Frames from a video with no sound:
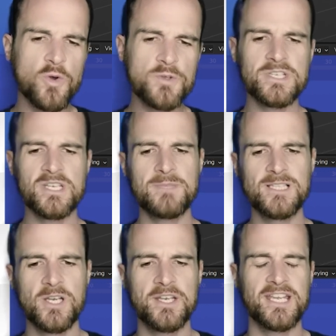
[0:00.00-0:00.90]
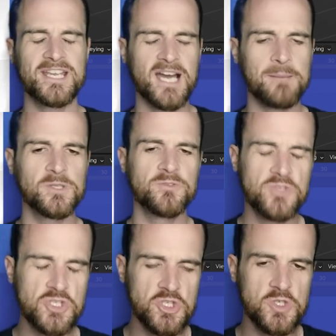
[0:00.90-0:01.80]
We're also going to be learning a
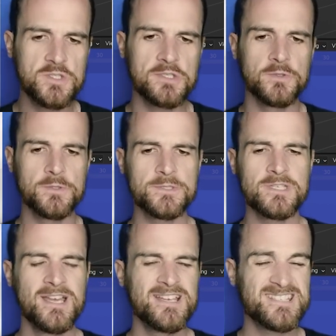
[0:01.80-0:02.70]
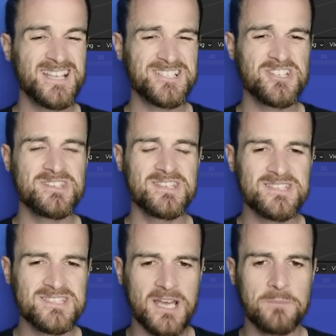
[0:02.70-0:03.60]
couple of new tools, such
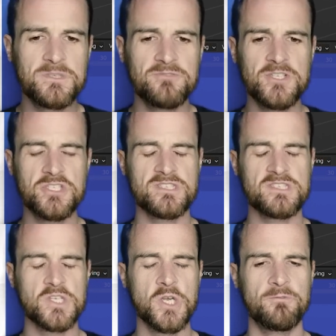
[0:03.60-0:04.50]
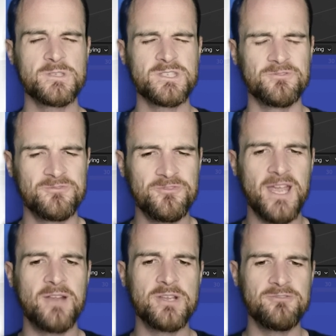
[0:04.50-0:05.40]
as the subdivision surface, a
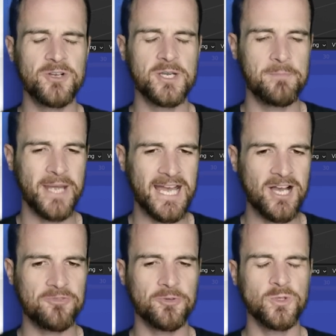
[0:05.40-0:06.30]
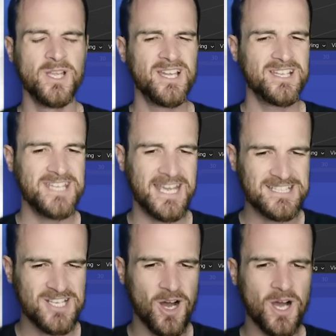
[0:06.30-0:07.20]
very, very powerful
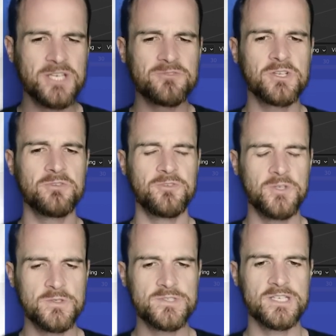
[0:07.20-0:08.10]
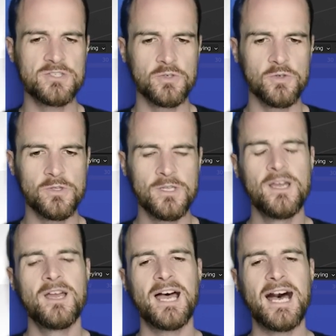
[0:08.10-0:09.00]
yet kind of confusing
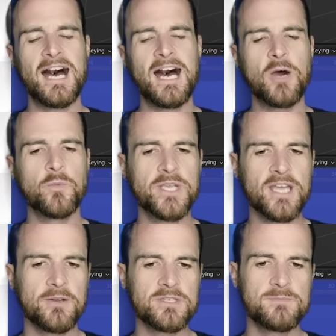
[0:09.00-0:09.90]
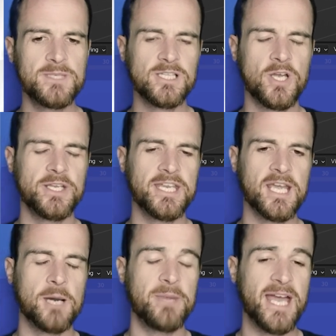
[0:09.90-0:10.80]
tool. We're going to be
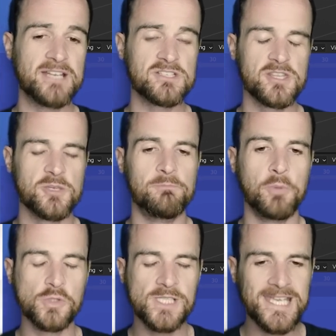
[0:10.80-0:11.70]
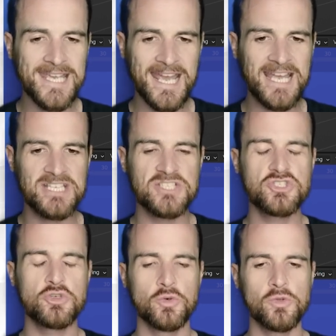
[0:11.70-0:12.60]
learning about the
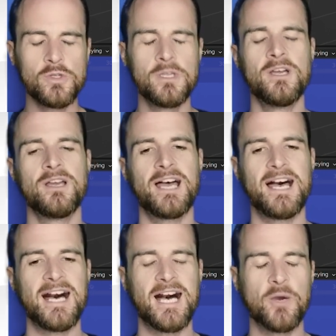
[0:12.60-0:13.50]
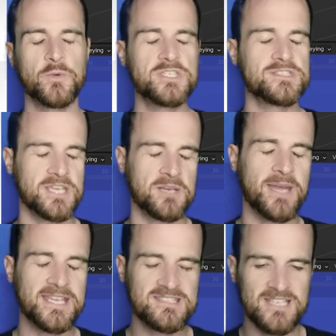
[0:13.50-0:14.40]
Boolean tool, which is
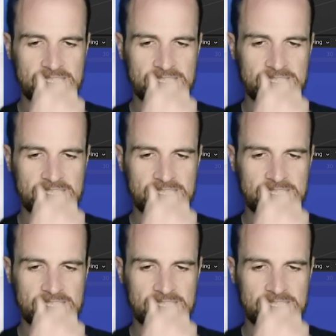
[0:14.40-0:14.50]
going to